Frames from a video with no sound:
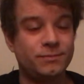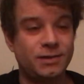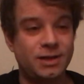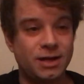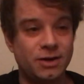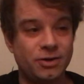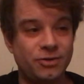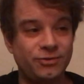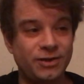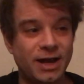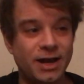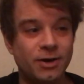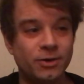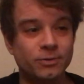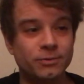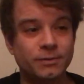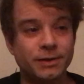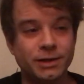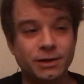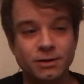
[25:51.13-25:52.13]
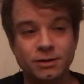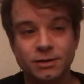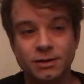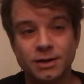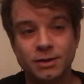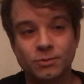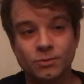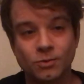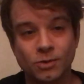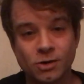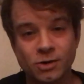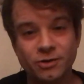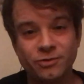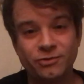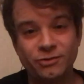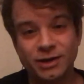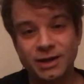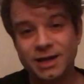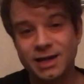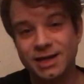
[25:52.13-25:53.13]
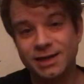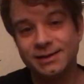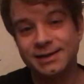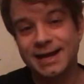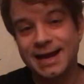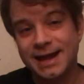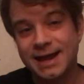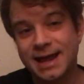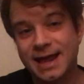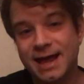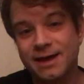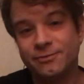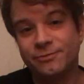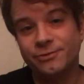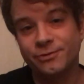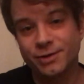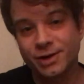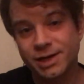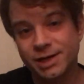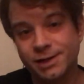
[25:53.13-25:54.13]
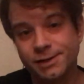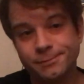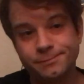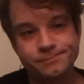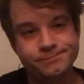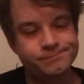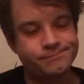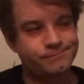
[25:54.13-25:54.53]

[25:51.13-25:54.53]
carries out, like it works in every